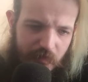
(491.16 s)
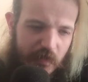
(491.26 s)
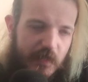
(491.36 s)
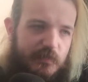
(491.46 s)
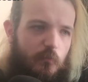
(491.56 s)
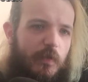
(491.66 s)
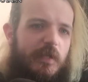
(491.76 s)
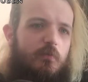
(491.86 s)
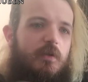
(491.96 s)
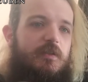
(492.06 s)
it's a
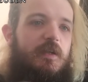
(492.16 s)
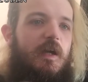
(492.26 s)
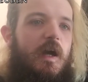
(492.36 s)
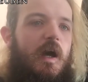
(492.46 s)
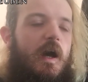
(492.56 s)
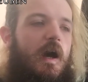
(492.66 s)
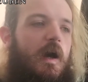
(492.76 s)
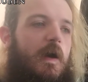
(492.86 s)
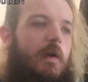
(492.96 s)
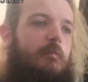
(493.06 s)
weird one.
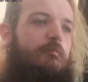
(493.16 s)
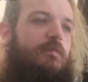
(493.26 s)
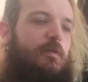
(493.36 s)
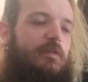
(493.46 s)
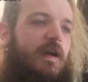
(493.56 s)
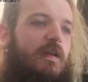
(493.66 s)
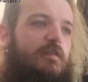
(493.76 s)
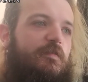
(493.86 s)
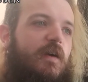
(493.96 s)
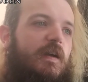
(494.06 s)
Um, so it's hard
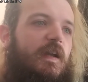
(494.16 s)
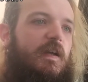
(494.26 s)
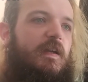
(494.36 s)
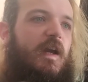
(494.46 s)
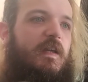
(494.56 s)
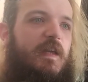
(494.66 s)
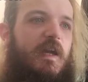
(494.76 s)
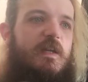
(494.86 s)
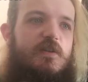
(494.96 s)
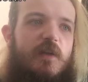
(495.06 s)
to find like a
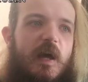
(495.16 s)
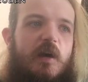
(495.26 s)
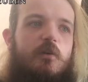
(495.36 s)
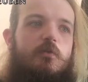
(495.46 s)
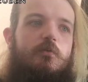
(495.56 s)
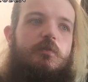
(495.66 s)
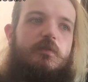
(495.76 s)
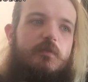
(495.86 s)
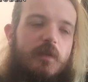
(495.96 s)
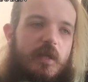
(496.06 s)
gauge on how
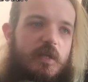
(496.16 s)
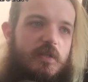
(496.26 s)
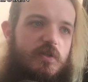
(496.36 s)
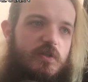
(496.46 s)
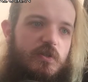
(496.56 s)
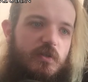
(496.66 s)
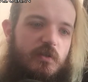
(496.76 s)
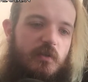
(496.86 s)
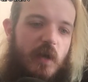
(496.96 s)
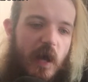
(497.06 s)
each
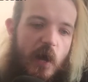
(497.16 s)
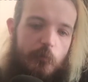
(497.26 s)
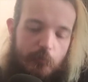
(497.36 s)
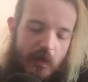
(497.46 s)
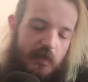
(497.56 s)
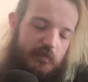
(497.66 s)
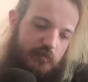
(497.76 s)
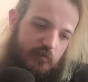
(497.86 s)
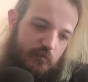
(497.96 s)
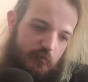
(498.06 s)
album
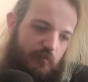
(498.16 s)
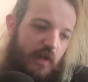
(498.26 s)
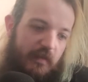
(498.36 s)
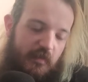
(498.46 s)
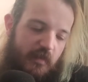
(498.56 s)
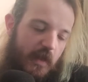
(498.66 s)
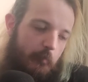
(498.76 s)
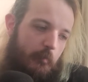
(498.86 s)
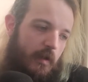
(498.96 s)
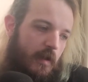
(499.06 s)
has reflect them.